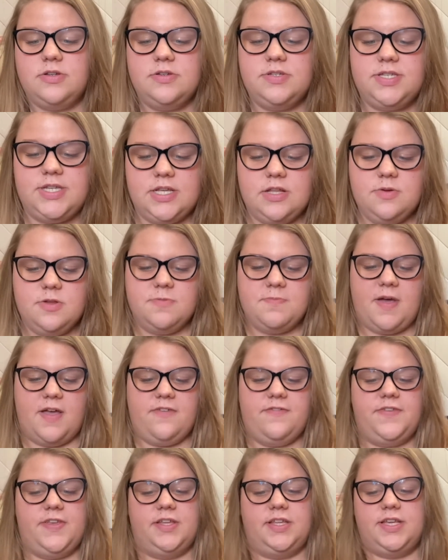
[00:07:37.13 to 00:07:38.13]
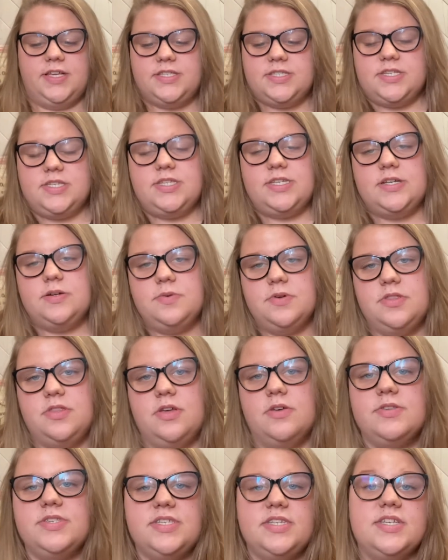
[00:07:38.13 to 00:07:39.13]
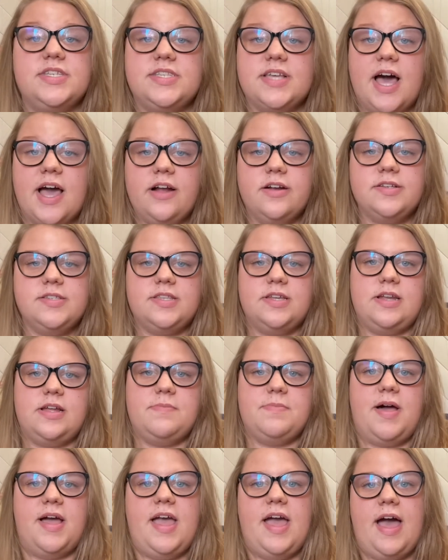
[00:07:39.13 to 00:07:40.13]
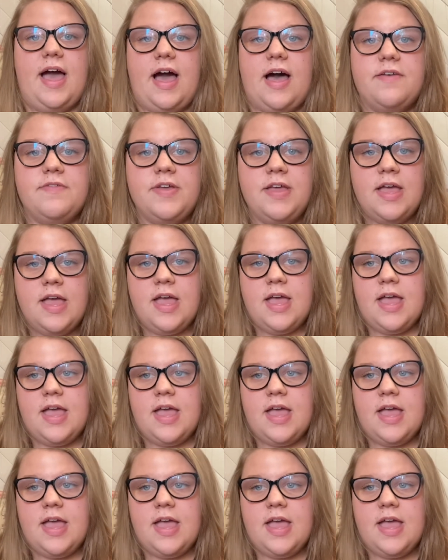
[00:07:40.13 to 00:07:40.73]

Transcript: to deal with my feelings and deal with those desires that I might have,